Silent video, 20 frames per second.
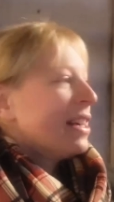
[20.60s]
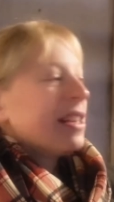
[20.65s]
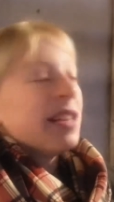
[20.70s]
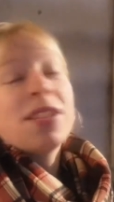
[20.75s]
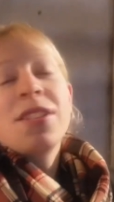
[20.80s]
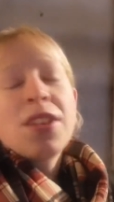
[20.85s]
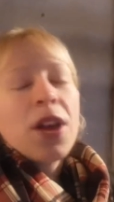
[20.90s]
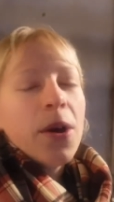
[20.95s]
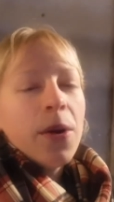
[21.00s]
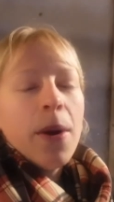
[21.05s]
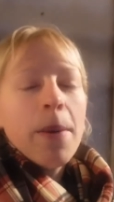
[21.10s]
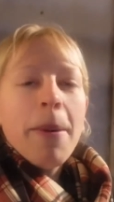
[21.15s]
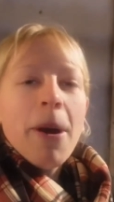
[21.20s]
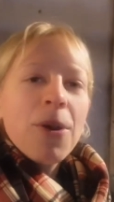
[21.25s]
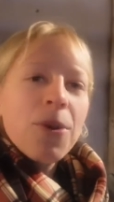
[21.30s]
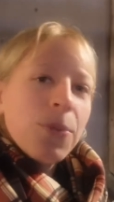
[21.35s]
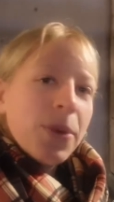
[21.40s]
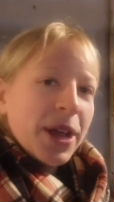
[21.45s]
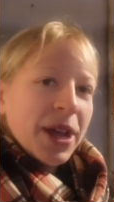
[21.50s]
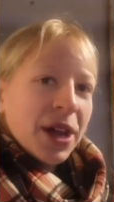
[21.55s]
So
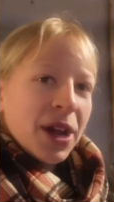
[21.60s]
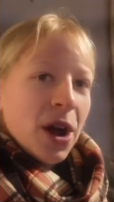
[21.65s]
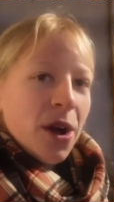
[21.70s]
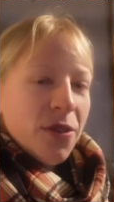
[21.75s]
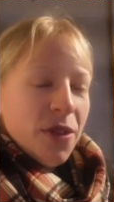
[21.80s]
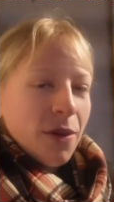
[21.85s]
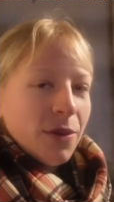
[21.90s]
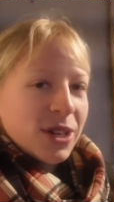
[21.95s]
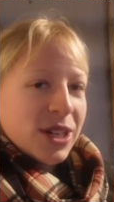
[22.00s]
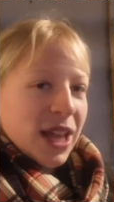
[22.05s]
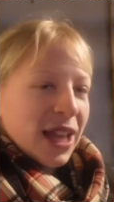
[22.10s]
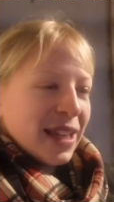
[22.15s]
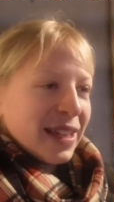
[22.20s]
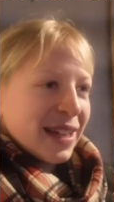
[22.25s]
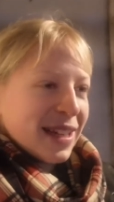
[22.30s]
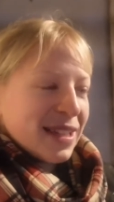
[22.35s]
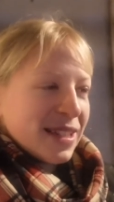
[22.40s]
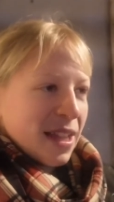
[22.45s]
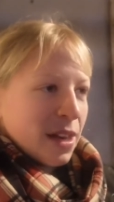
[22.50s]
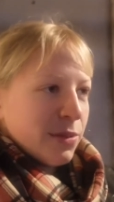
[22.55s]
about a week ago, they were
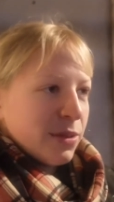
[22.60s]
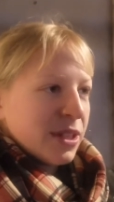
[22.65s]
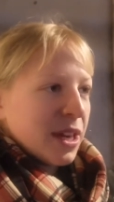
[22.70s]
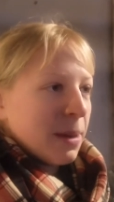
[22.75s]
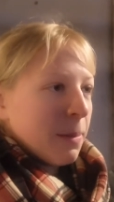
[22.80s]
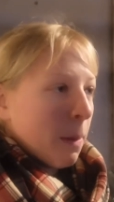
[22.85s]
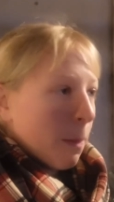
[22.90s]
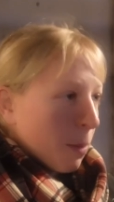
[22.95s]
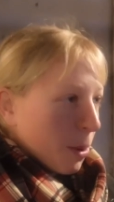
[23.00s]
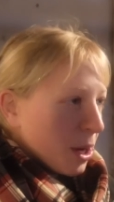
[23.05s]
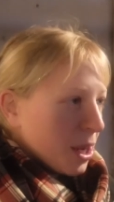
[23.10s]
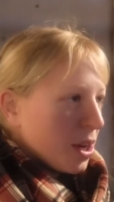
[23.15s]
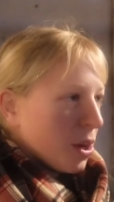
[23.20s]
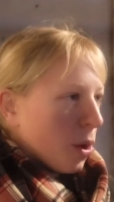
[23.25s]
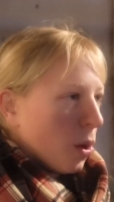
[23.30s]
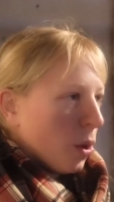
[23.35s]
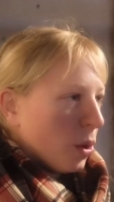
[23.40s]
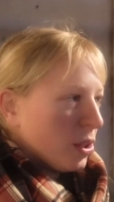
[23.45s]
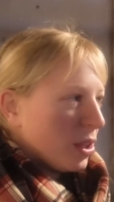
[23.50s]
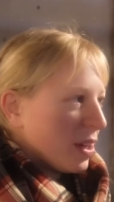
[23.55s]
telling us that it was going to be pretty
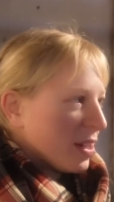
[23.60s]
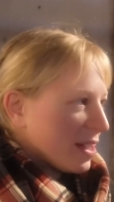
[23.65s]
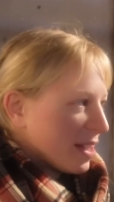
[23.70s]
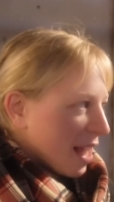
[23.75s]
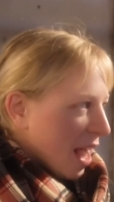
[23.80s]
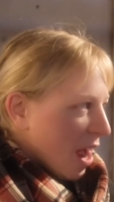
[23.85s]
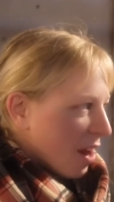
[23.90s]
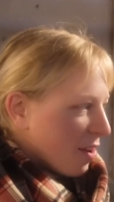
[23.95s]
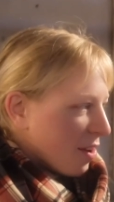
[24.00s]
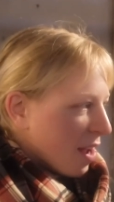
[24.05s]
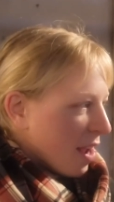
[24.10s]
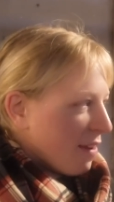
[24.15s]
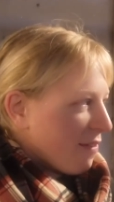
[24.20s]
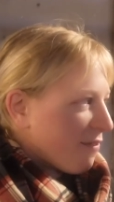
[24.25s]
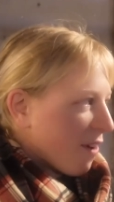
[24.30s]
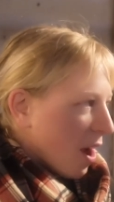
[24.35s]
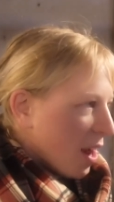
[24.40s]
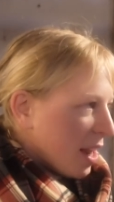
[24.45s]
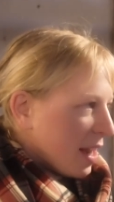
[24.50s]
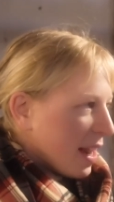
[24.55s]
cold on Saturday,
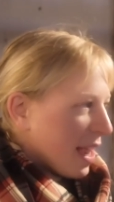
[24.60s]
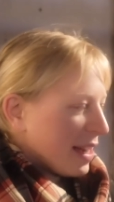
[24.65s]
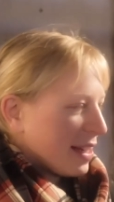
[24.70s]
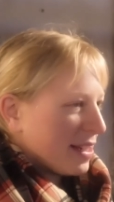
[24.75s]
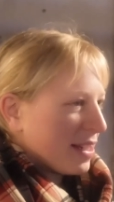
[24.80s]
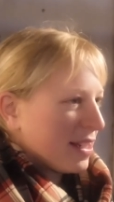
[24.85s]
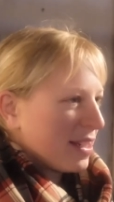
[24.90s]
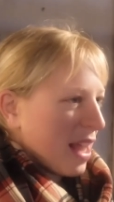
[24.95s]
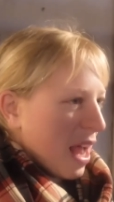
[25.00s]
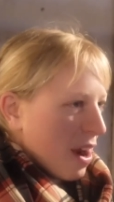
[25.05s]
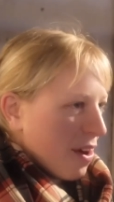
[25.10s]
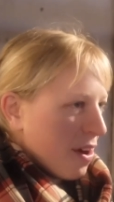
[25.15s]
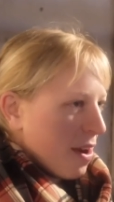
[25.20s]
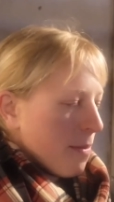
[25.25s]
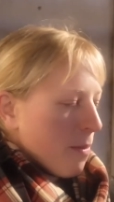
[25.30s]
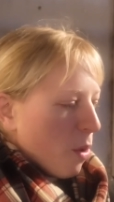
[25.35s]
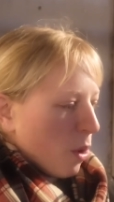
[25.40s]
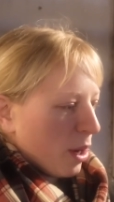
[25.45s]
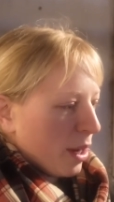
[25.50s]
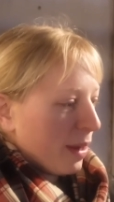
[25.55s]
Friday night to Saturday
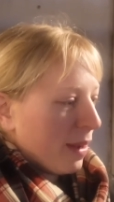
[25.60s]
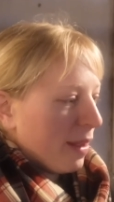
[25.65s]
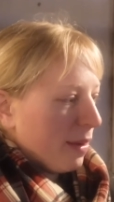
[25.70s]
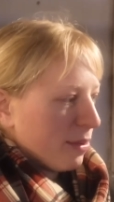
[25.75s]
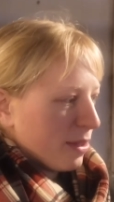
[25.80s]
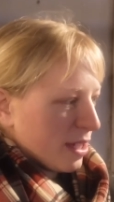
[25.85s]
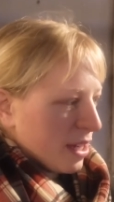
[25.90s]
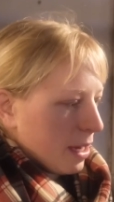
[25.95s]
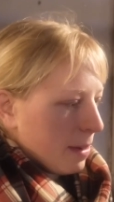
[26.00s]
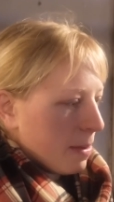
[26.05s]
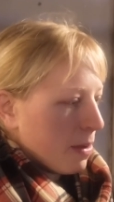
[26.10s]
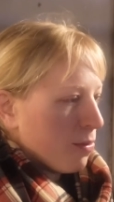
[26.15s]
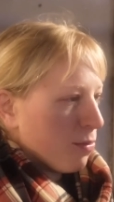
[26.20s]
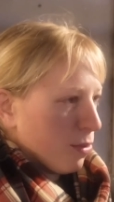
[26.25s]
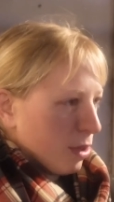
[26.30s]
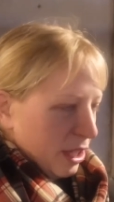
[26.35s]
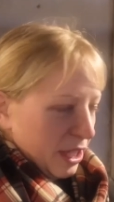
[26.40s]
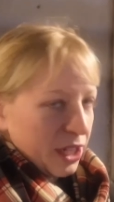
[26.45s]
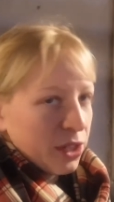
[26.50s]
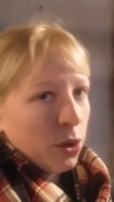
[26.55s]
morning. It was going to be
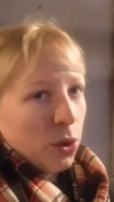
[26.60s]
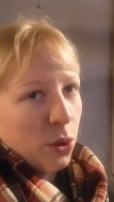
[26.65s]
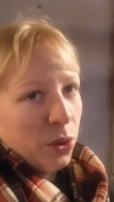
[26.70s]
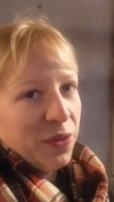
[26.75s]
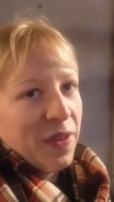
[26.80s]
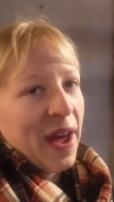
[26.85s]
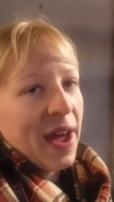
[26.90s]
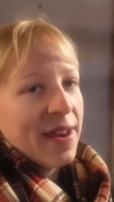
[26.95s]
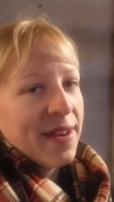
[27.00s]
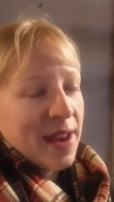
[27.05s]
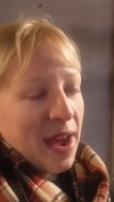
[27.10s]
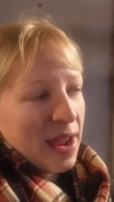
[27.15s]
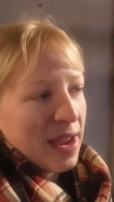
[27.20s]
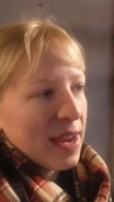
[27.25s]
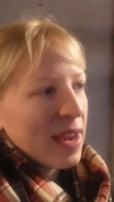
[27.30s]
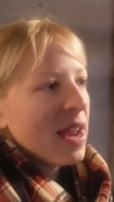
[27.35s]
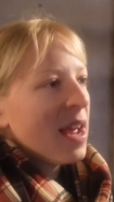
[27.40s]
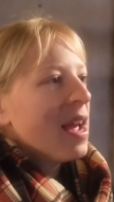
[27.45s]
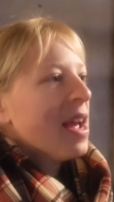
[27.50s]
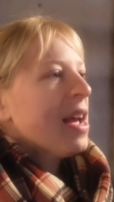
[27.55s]
really cold that
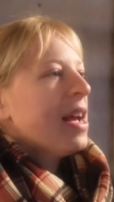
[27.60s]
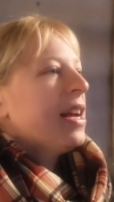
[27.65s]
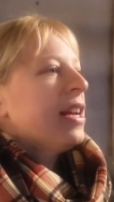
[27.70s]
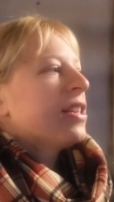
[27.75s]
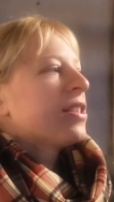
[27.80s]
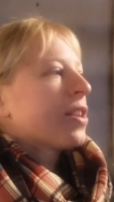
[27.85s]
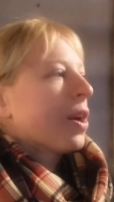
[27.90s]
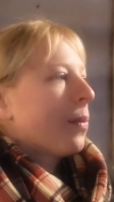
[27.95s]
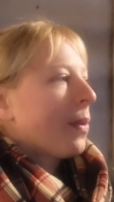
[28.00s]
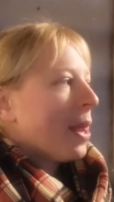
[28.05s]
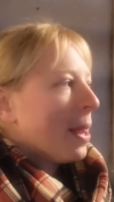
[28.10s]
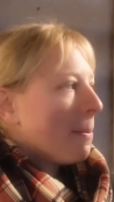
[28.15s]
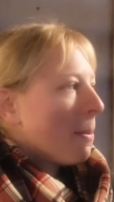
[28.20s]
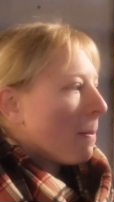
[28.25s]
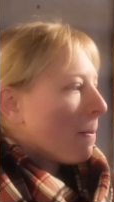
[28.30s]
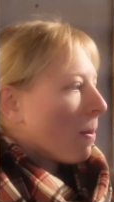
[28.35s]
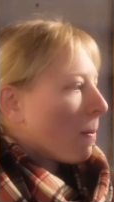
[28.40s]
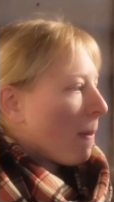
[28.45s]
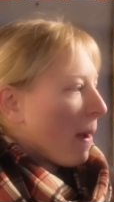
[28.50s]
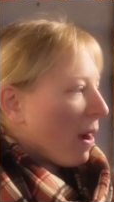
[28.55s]
night. So we had
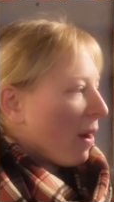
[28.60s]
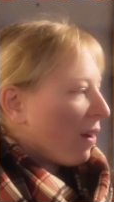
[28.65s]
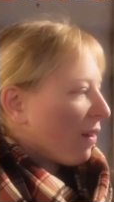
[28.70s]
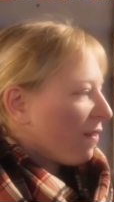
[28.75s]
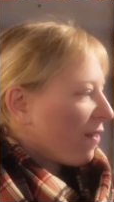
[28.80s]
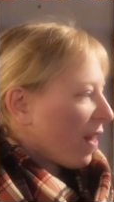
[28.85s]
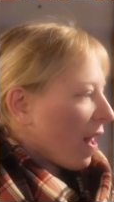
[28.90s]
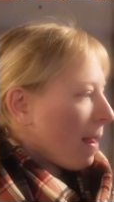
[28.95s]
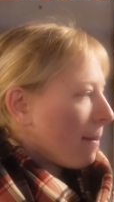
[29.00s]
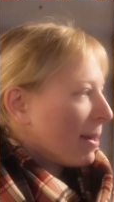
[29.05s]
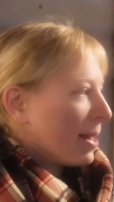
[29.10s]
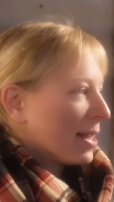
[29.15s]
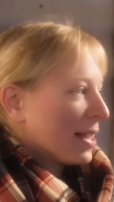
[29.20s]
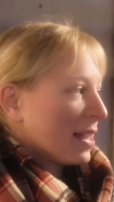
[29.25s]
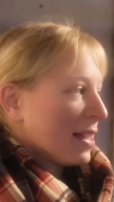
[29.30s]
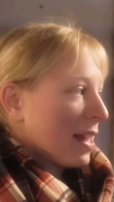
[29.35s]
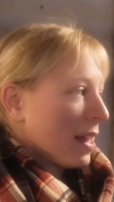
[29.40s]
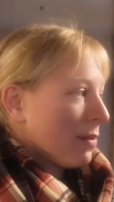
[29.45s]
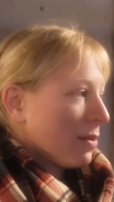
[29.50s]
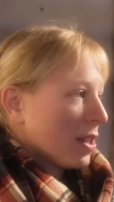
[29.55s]
been preparing for that because they
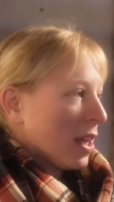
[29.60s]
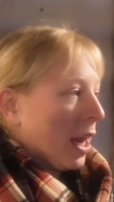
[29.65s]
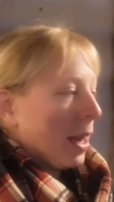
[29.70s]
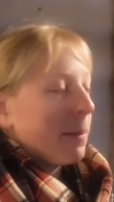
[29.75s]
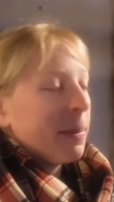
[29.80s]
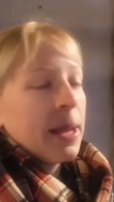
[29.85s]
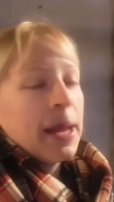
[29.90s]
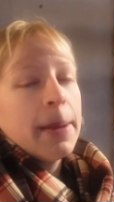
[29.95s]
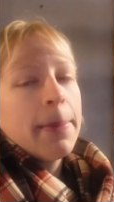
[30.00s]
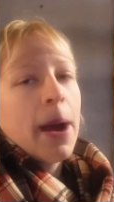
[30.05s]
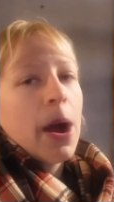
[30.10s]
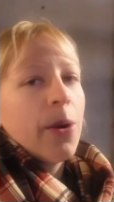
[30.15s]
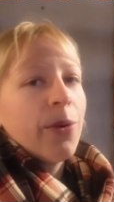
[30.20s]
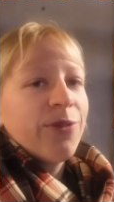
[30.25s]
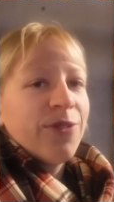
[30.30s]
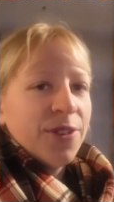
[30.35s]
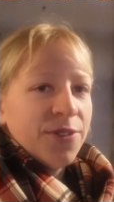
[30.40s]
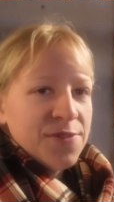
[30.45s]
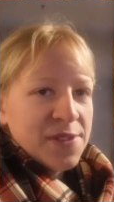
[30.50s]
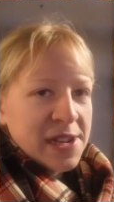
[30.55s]
said it was going to be about
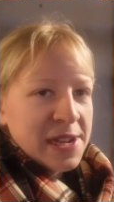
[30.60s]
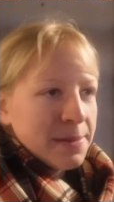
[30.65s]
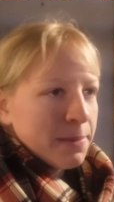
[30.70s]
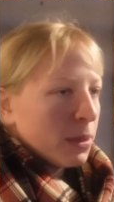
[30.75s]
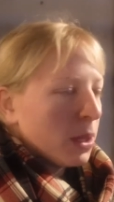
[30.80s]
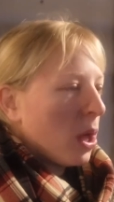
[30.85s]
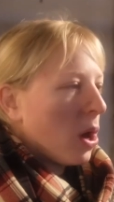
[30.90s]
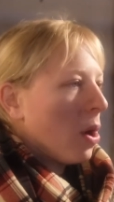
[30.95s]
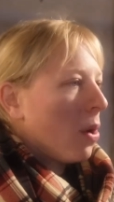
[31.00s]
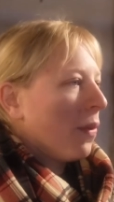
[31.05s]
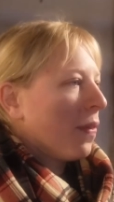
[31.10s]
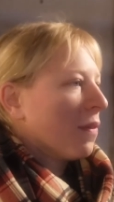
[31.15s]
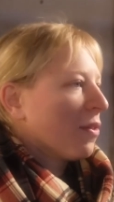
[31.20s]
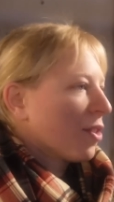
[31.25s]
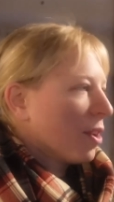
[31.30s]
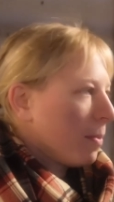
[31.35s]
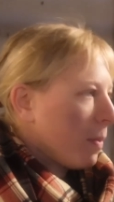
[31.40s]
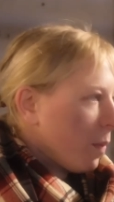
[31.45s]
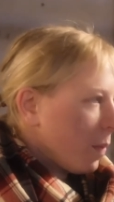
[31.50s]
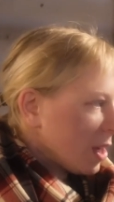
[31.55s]
15 below and there's
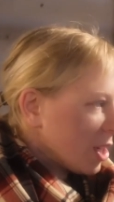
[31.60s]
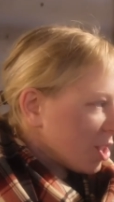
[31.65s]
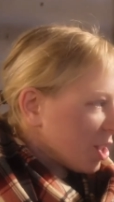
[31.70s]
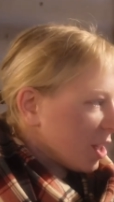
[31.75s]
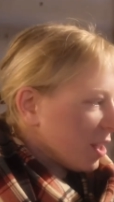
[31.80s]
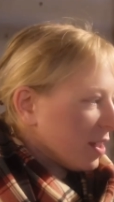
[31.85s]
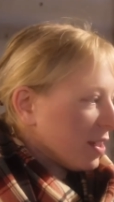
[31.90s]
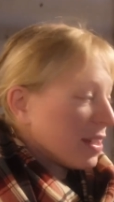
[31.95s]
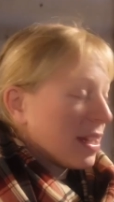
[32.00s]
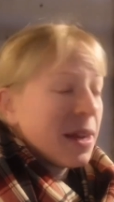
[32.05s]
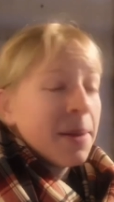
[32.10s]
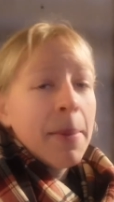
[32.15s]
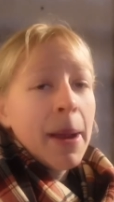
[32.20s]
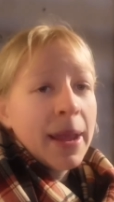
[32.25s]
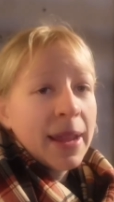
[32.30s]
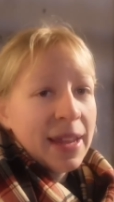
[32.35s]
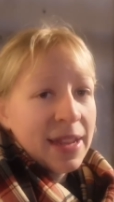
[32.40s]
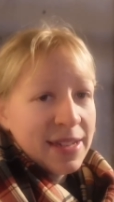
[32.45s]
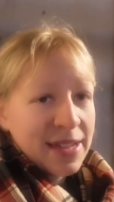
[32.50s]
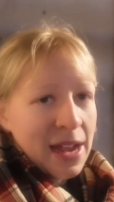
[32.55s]
going to be wind chills and it
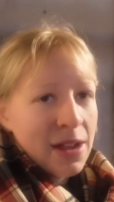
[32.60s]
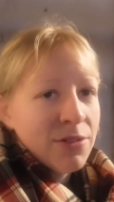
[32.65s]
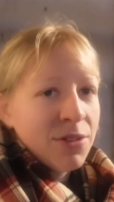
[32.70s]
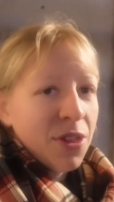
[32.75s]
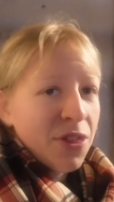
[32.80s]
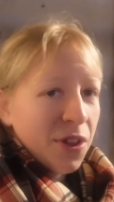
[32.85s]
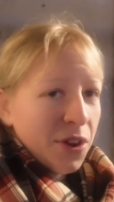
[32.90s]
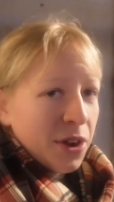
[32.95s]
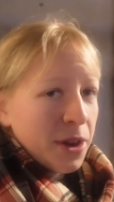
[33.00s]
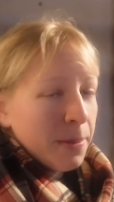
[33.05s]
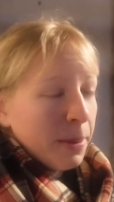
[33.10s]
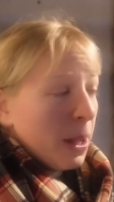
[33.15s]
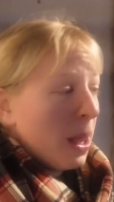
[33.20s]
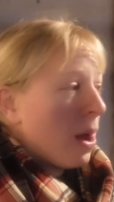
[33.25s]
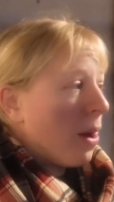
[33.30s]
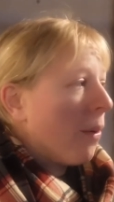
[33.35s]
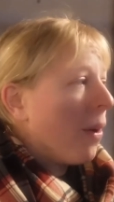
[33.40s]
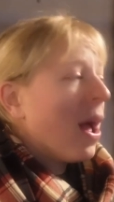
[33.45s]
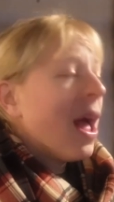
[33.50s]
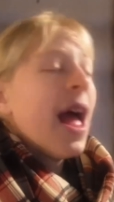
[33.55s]
might get down to 30
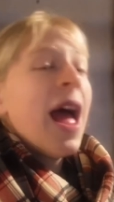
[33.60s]
below.